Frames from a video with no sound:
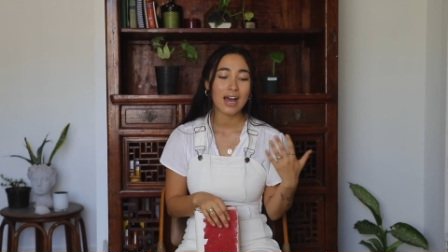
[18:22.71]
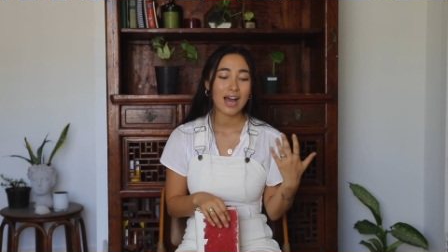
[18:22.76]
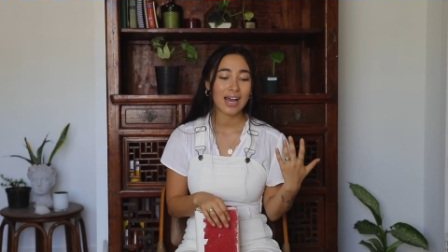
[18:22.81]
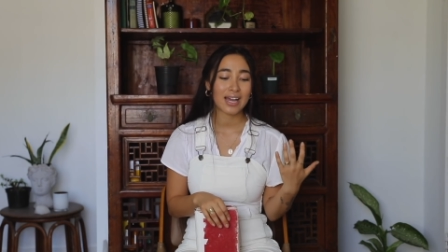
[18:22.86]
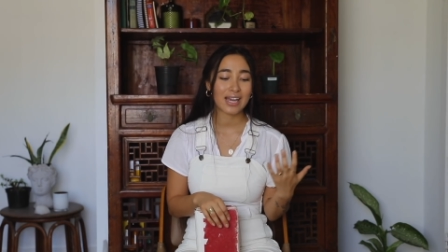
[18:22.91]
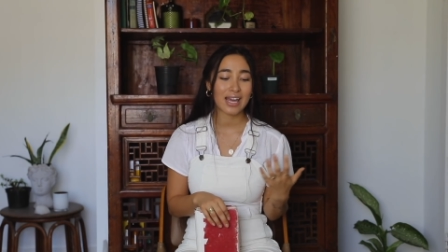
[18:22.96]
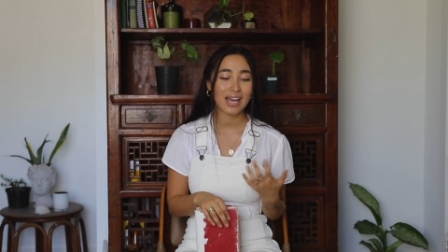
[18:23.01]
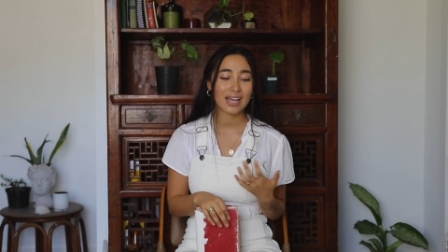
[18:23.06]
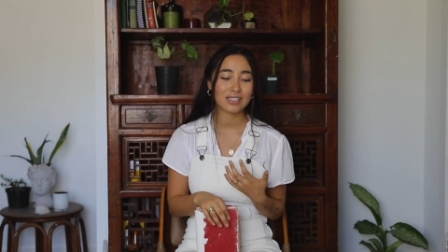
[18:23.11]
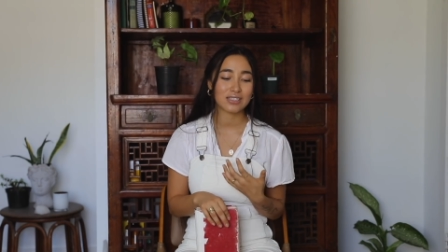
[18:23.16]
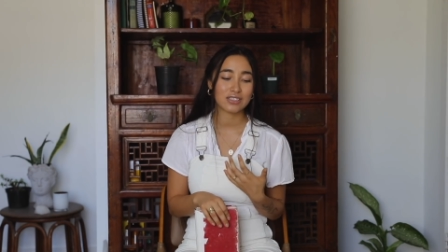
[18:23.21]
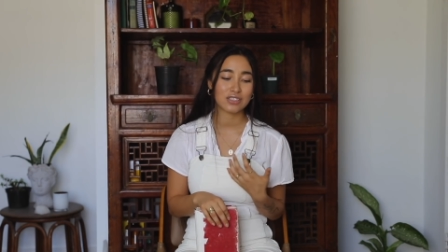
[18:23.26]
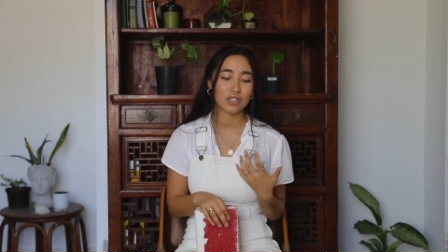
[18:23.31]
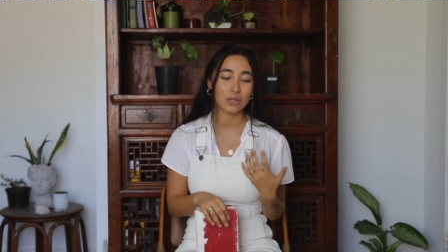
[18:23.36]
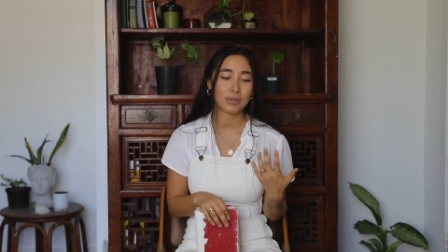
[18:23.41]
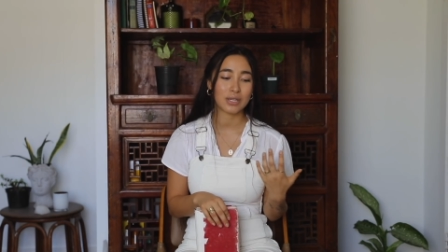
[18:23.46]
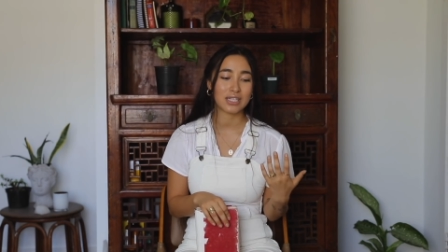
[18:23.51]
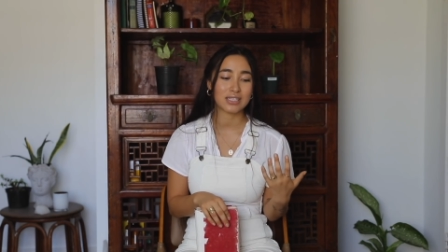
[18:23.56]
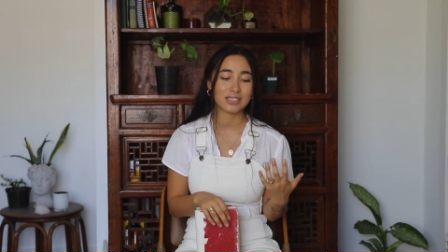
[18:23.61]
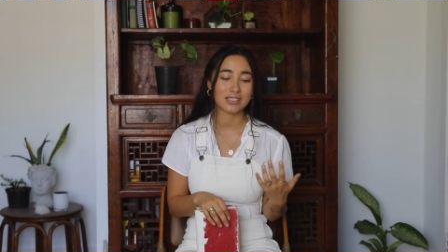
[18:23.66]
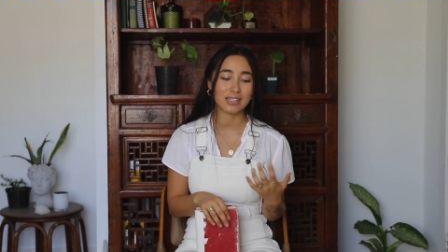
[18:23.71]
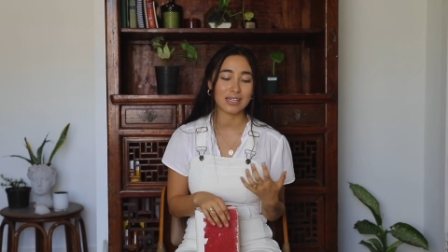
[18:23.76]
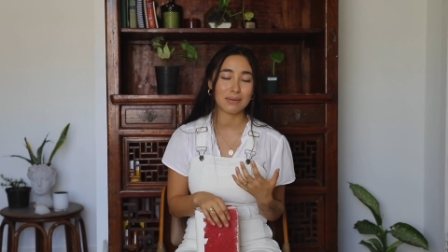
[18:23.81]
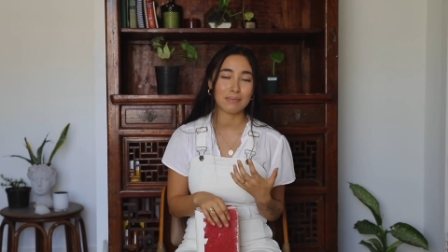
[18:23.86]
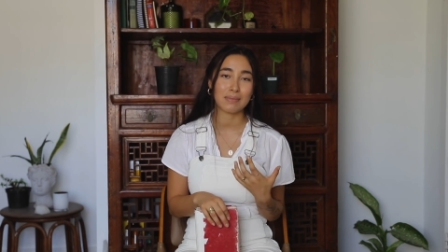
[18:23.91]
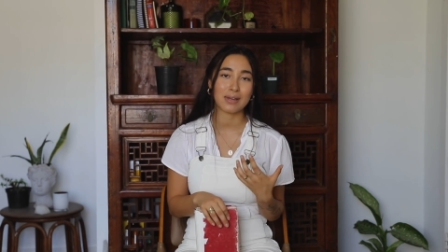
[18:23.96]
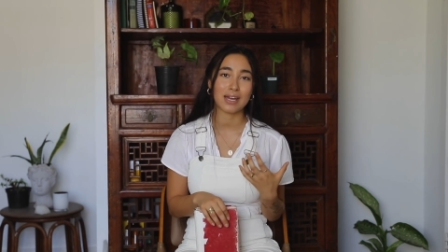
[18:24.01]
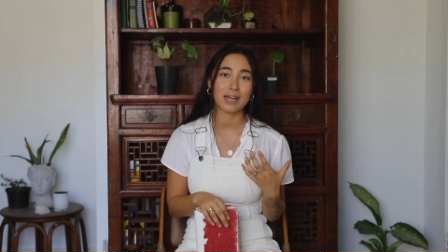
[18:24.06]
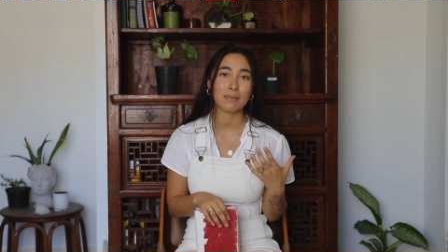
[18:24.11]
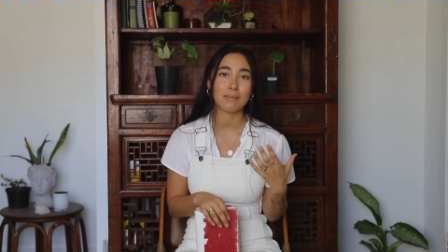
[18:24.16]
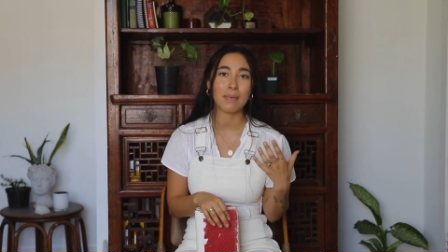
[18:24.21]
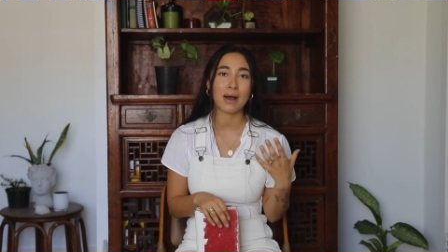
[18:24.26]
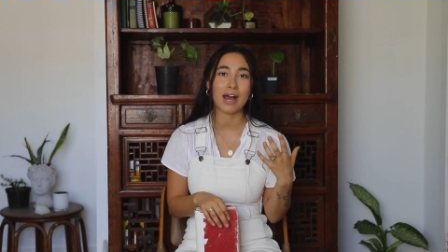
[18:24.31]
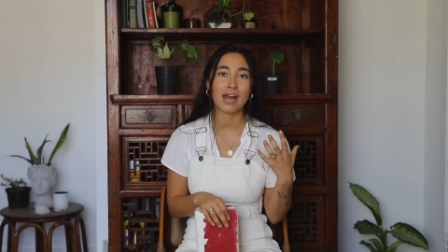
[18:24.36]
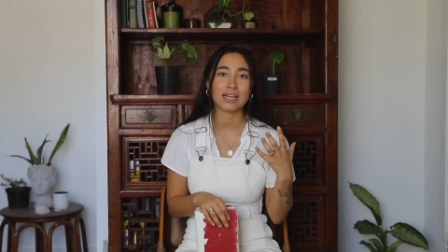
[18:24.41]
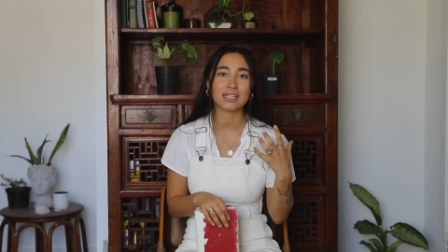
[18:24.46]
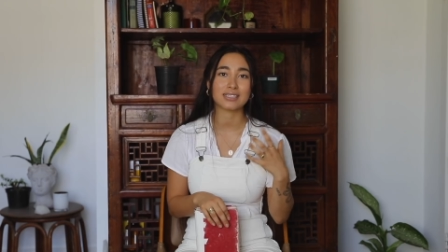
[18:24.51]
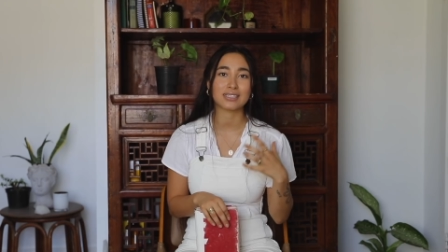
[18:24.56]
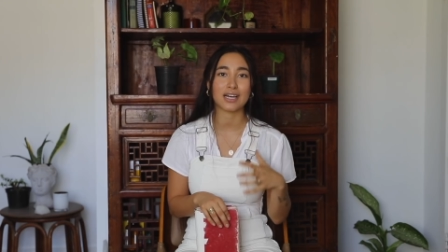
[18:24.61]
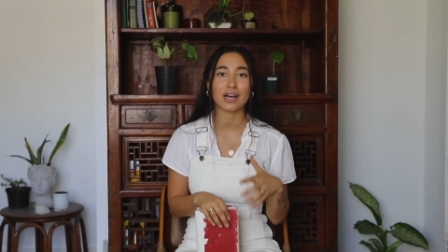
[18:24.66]
I can so easily make
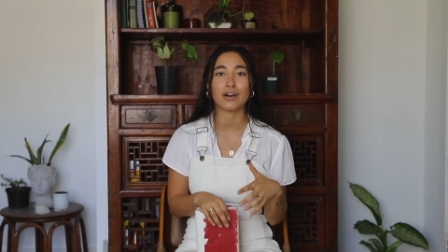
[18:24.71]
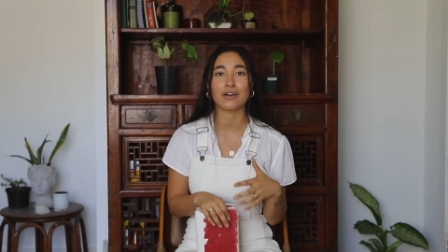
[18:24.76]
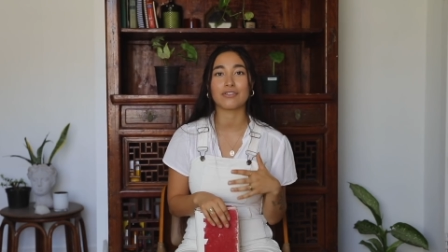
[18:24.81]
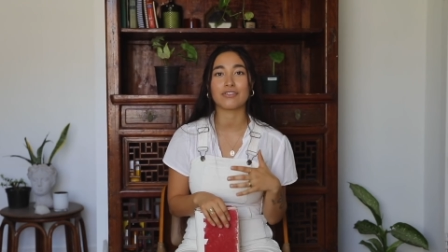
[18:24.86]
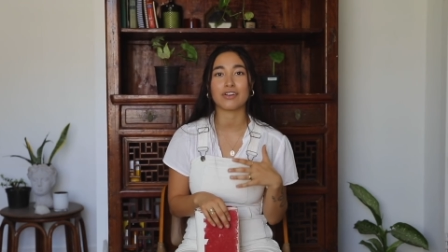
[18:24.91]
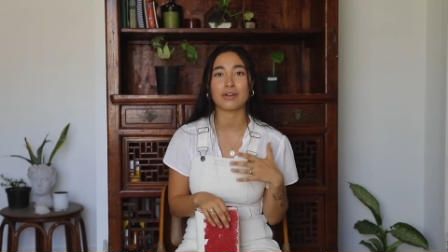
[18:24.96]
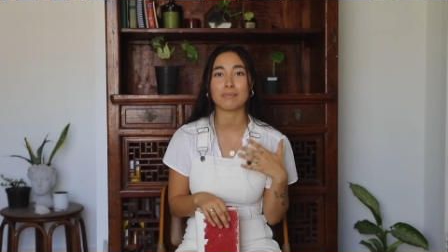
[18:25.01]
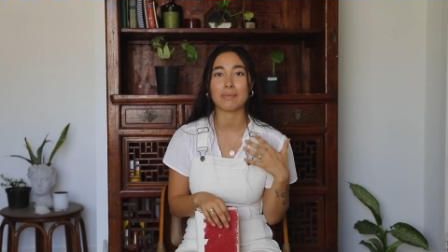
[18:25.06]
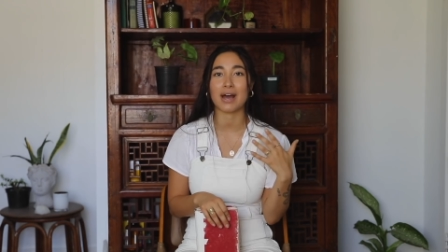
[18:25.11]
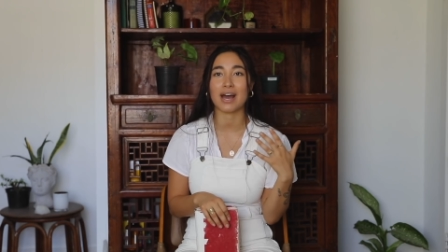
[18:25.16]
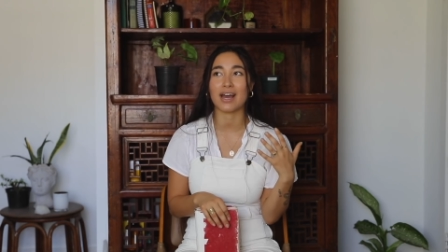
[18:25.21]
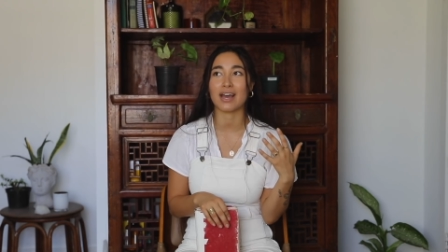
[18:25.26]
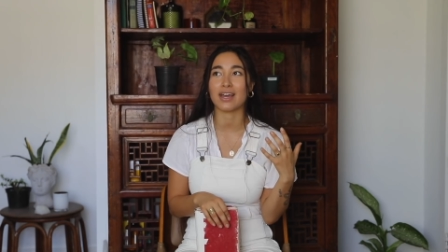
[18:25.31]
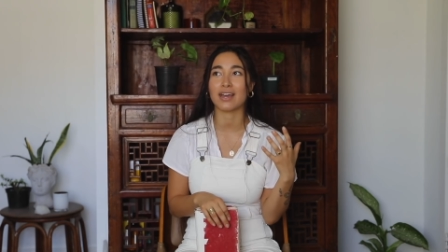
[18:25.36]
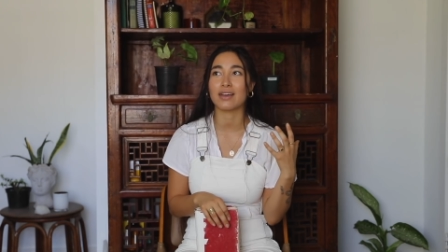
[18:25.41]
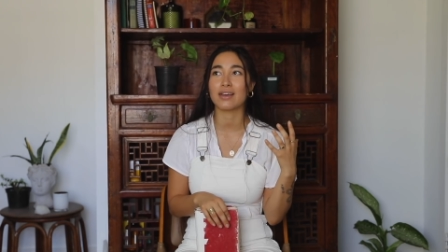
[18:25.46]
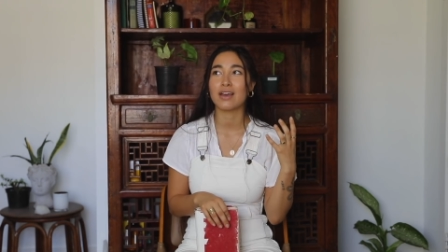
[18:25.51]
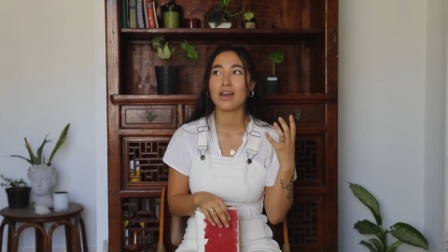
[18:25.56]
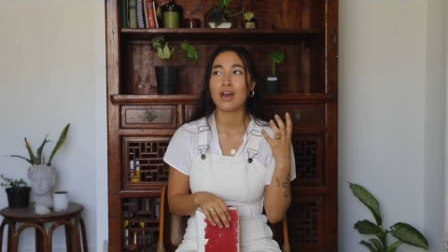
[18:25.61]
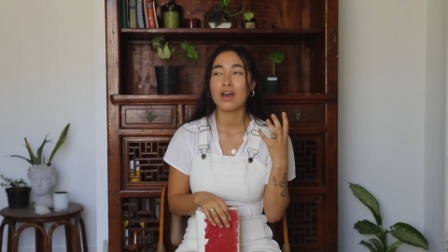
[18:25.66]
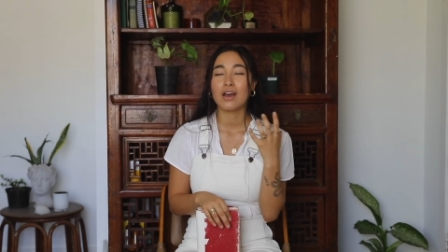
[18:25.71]
myself and my